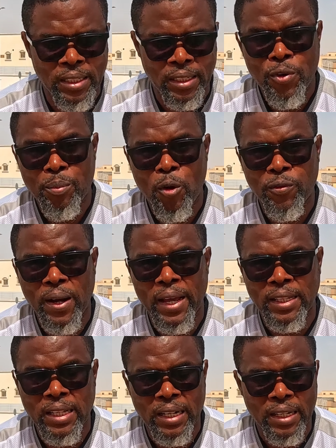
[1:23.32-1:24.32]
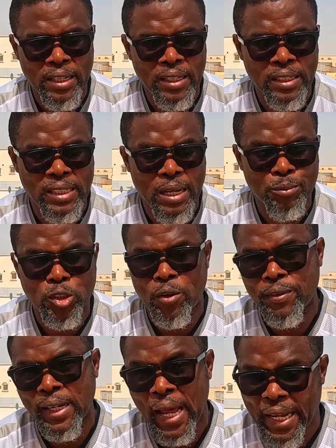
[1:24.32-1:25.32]
the Vaporfly 3 in terms of
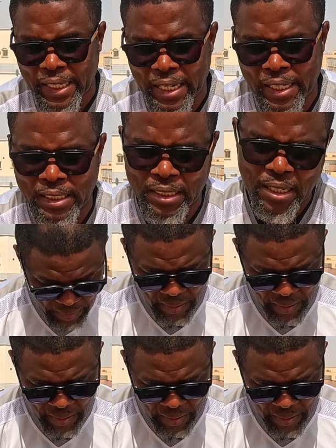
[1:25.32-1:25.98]
lightness.